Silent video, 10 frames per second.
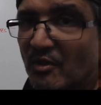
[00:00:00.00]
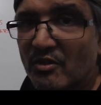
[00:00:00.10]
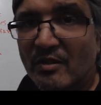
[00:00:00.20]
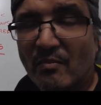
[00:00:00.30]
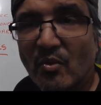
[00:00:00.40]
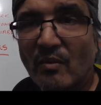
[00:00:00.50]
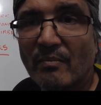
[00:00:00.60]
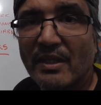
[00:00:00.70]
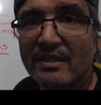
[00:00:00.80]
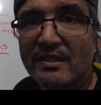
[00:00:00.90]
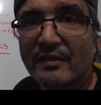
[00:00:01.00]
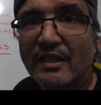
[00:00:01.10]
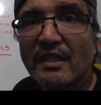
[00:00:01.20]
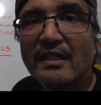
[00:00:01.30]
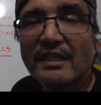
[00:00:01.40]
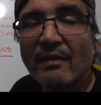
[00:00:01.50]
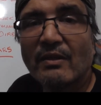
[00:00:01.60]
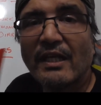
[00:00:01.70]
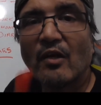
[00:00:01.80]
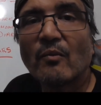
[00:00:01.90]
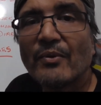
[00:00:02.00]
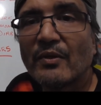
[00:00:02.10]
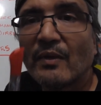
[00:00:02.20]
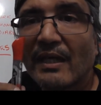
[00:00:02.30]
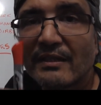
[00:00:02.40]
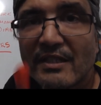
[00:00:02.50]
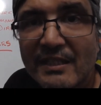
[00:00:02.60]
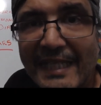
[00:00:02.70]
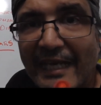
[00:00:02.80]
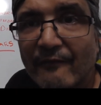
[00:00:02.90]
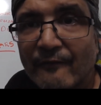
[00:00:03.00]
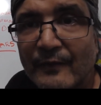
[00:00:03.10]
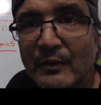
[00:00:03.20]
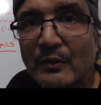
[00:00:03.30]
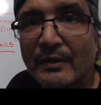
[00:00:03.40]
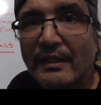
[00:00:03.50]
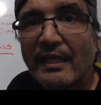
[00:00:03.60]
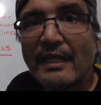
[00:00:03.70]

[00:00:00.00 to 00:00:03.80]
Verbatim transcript: the most important person. They will help you understand food.